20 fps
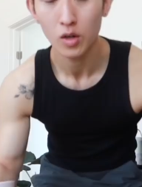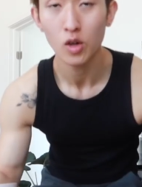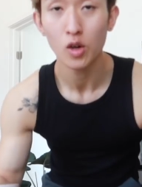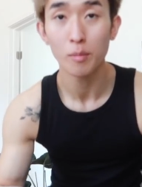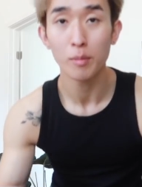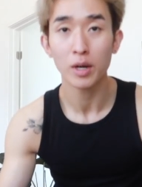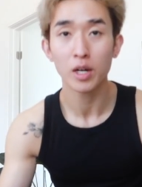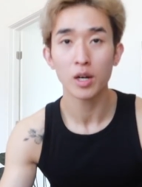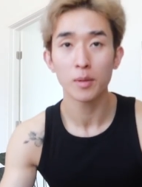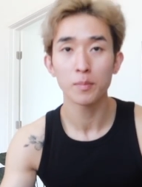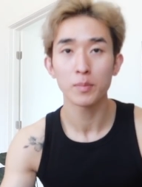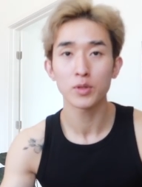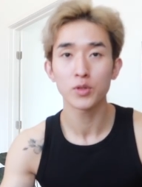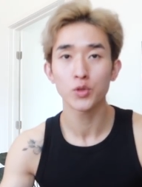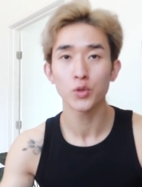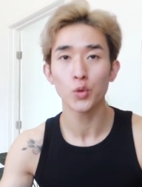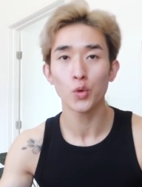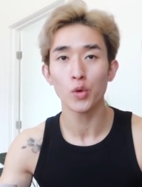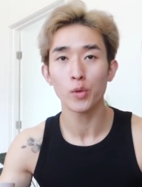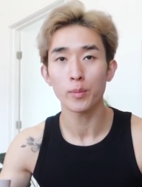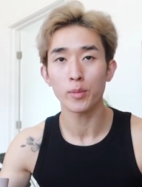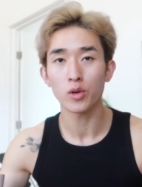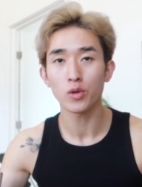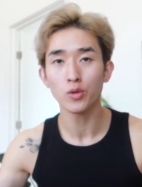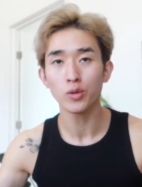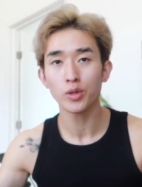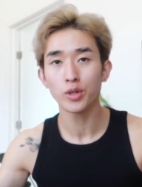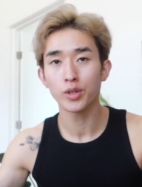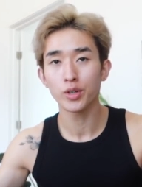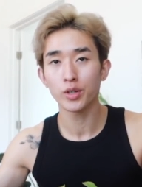Got my cup of soy
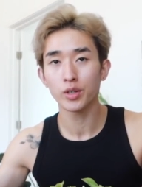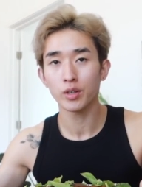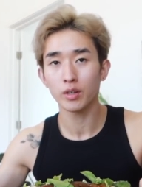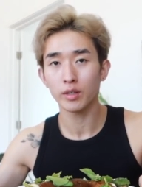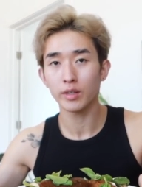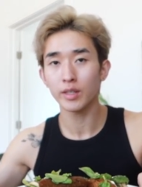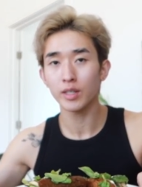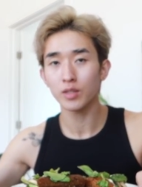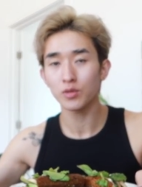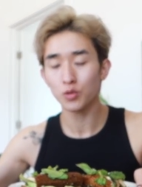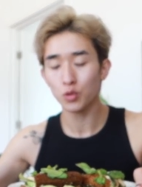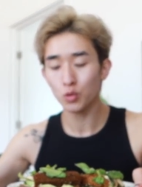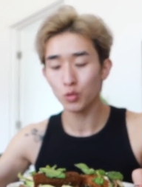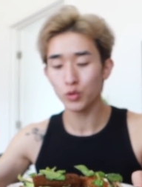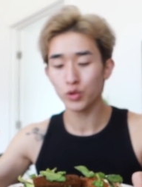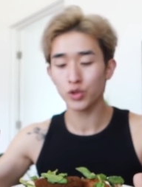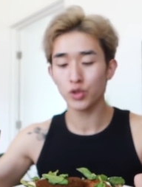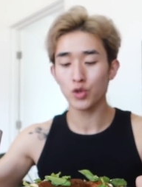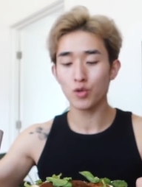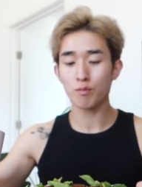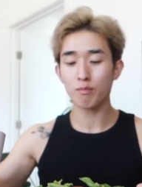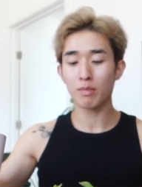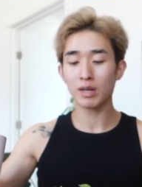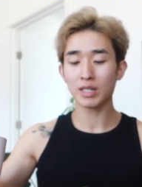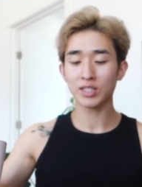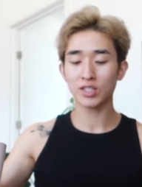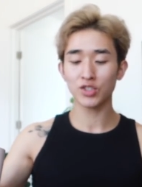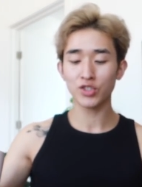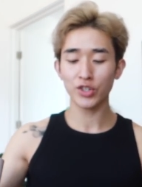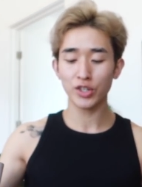milk. And also my
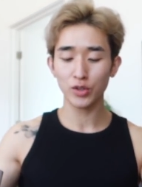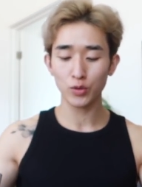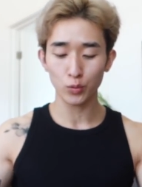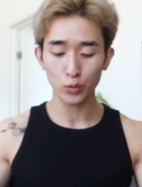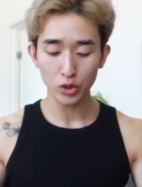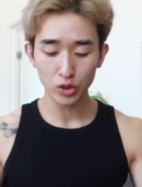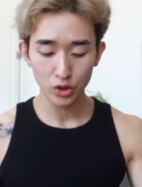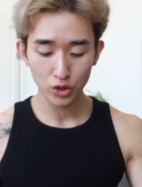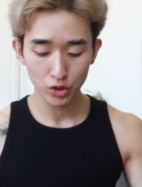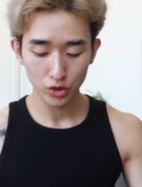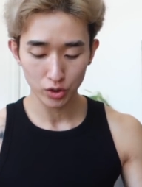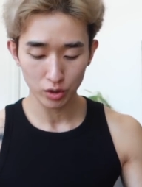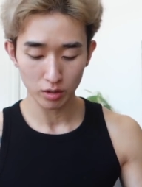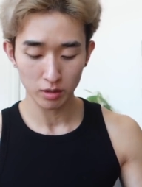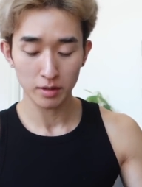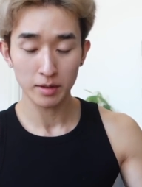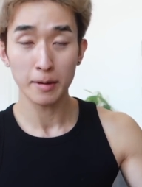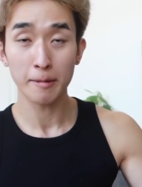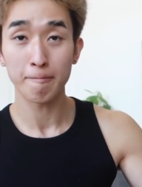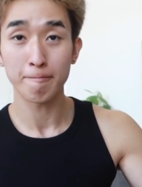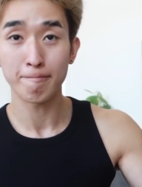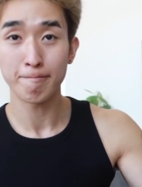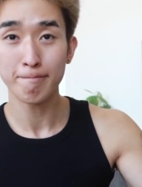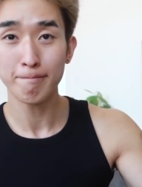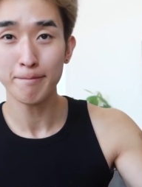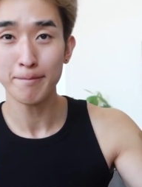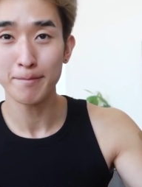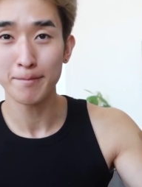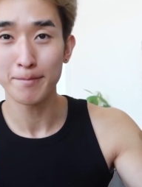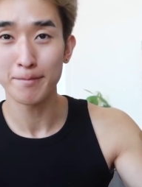sandwich.
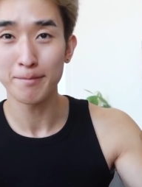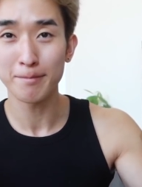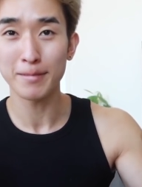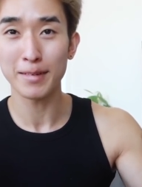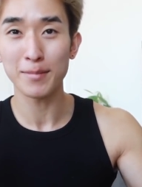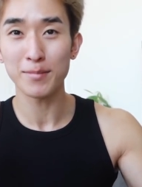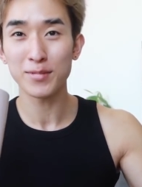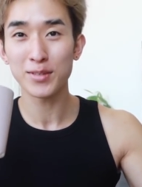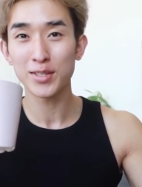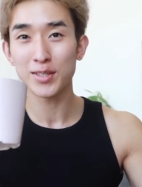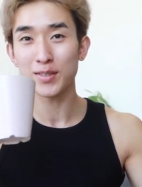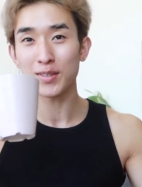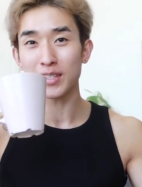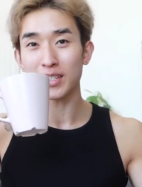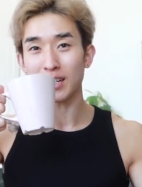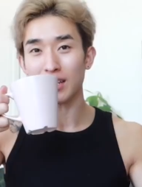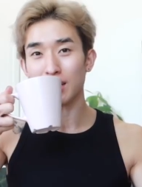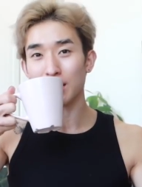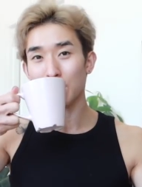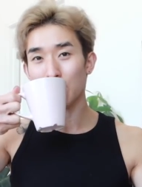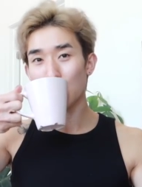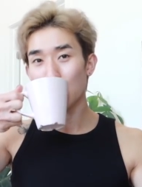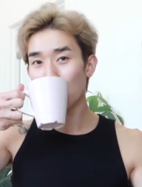Mmm, I'm so excited.